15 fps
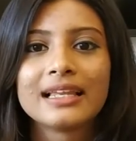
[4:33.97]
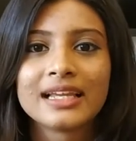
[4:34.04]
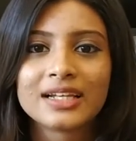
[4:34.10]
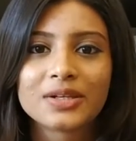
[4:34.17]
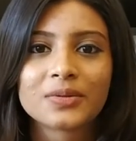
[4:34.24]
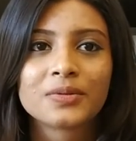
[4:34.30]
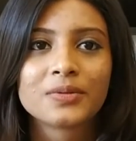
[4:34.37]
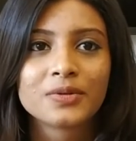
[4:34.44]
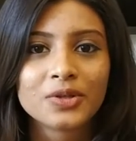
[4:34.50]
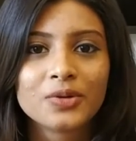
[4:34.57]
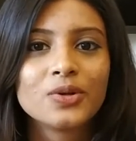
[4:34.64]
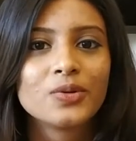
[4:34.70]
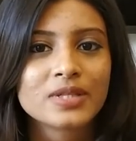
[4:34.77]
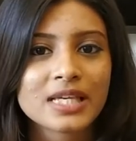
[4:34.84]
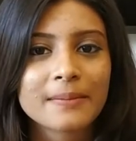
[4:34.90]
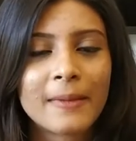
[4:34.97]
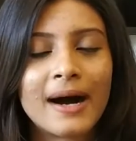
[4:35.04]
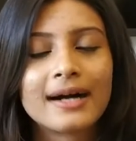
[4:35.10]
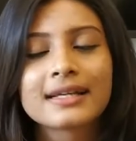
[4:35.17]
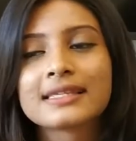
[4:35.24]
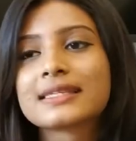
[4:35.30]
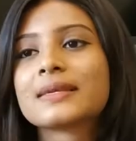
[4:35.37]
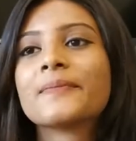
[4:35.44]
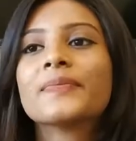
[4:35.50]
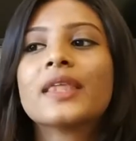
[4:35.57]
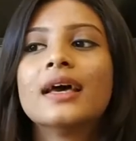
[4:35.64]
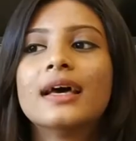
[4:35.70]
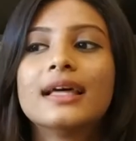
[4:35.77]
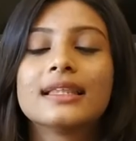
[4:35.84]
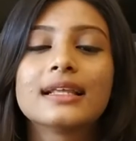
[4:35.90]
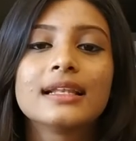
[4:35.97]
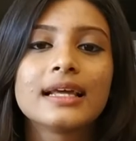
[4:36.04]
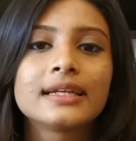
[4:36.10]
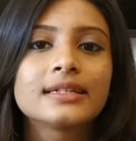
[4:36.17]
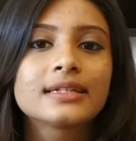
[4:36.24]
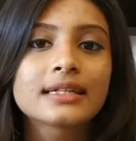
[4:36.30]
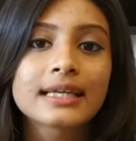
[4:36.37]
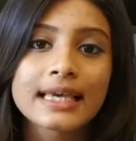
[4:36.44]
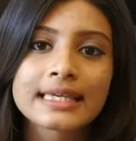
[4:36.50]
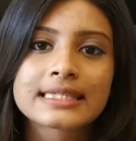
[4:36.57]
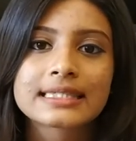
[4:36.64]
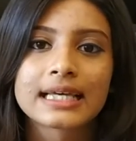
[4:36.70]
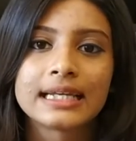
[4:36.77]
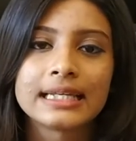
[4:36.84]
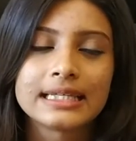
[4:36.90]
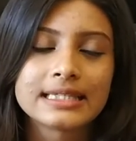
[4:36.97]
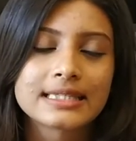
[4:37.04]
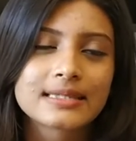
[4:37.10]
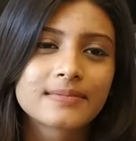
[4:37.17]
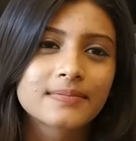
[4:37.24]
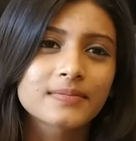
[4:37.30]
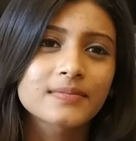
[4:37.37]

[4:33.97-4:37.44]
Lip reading: lead to you losing marks. Then later, case studies.